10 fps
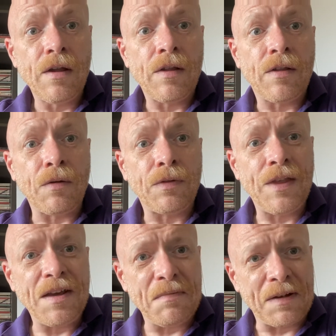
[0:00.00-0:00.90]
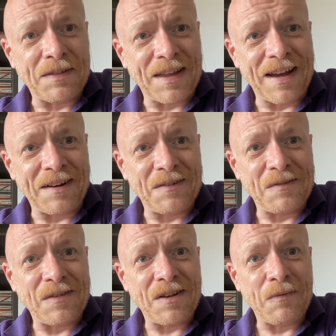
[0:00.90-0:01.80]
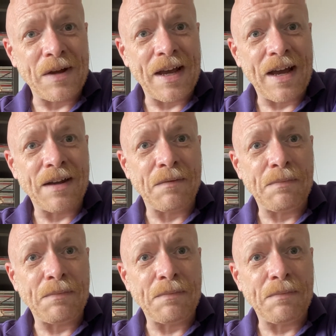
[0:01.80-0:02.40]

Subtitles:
So think about that. We had